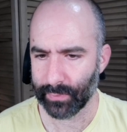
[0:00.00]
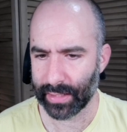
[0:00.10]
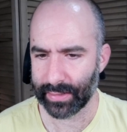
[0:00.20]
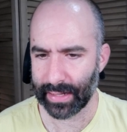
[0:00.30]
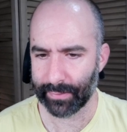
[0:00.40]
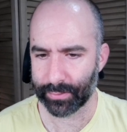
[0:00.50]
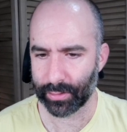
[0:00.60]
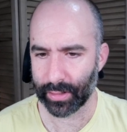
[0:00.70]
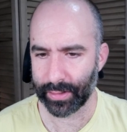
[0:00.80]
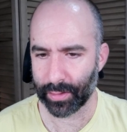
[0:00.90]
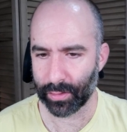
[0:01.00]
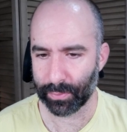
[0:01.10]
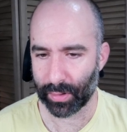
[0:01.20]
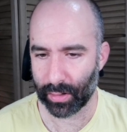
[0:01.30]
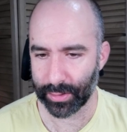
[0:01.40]
And after another
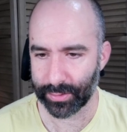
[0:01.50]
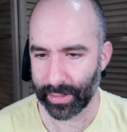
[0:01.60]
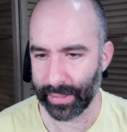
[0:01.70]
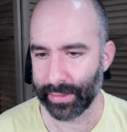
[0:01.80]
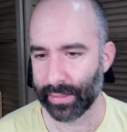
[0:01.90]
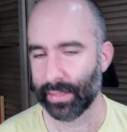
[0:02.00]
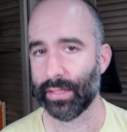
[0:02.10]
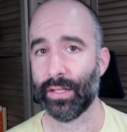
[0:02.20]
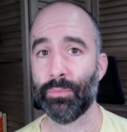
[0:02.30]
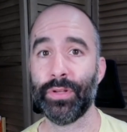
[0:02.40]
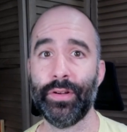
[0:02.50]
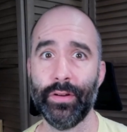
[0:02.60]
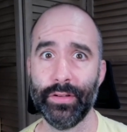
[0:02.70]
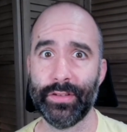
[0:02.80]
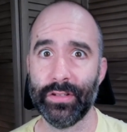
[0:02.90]
pawn trade,
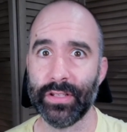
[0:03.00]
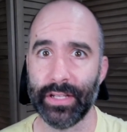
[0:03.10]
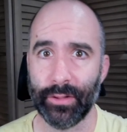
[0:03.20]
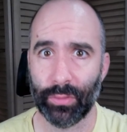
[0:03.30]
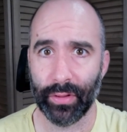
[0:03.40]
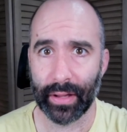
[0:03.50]
material is still equal.